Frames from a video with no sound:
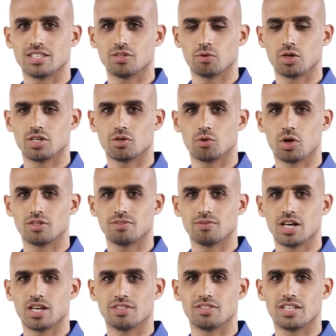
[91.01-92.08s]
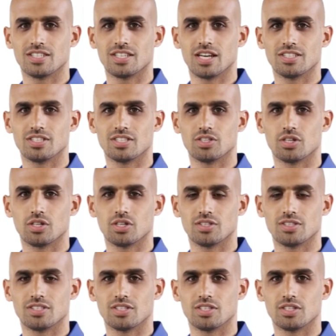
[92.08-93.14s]
when a qualifying transaction
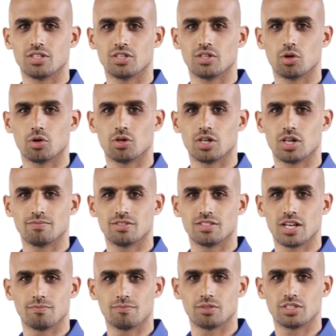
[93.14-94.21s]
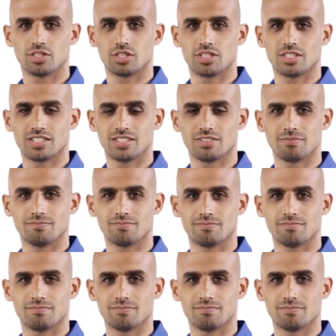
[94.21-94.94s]
occurs, or even at maturity.